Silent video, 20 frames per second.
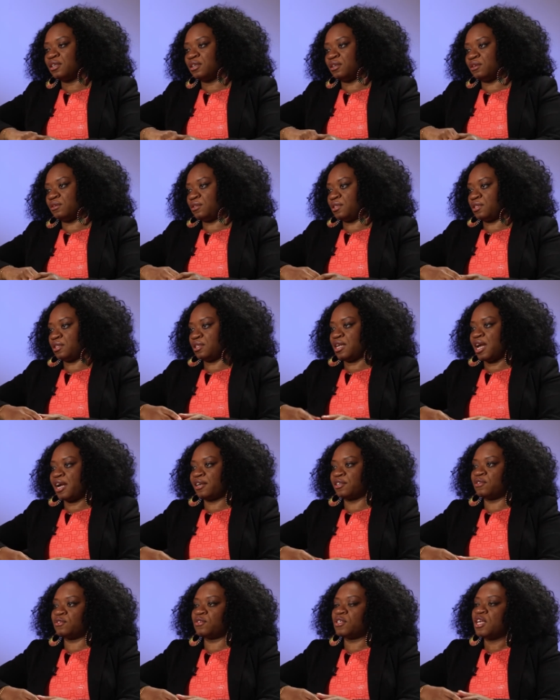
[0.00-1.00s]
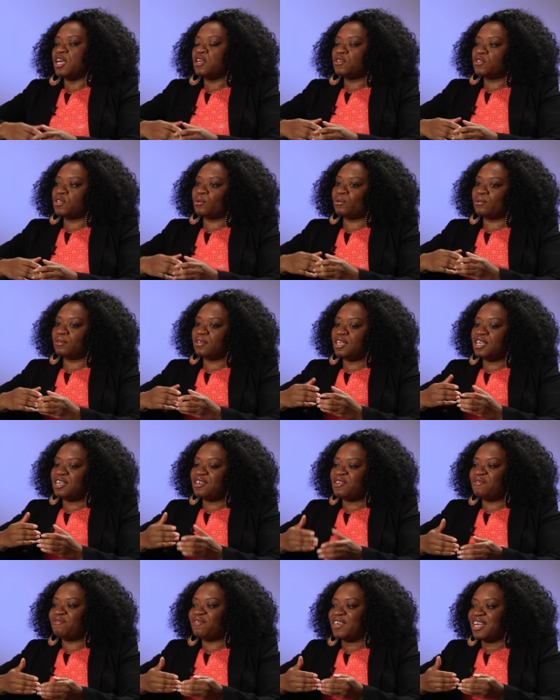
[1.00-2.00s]
to the doctors. So
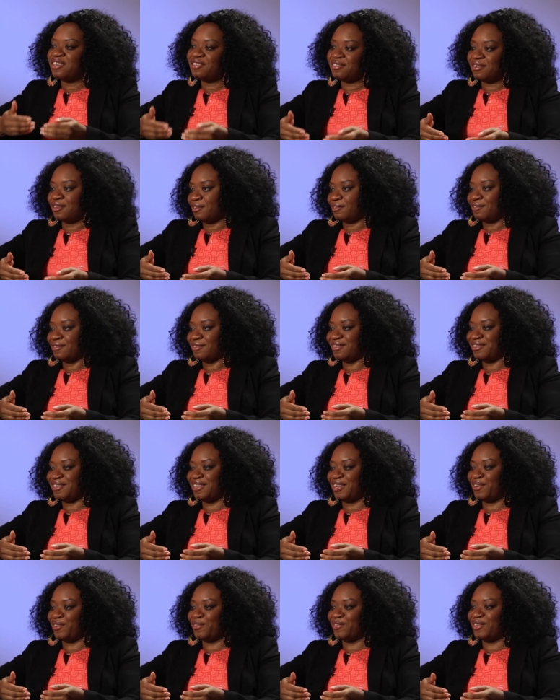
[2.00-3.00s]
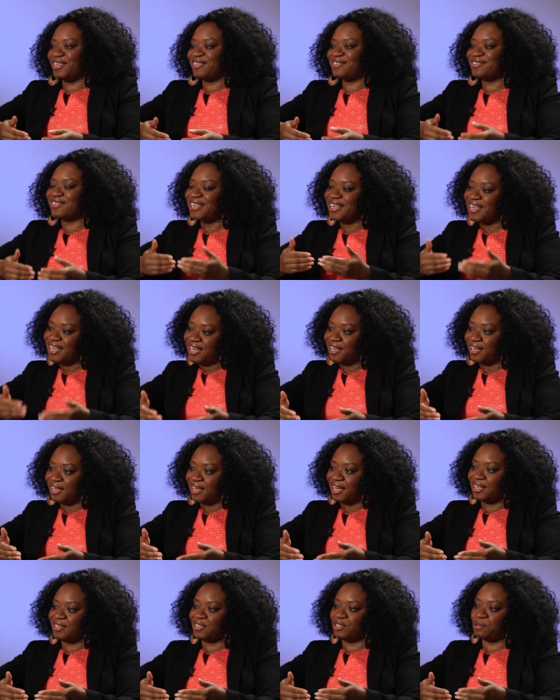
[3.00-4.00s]
innovation, is
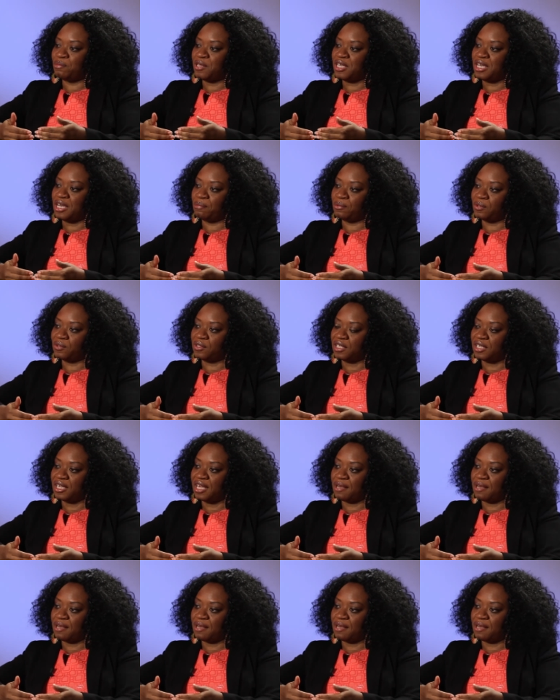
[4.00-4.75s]
key, and to be able to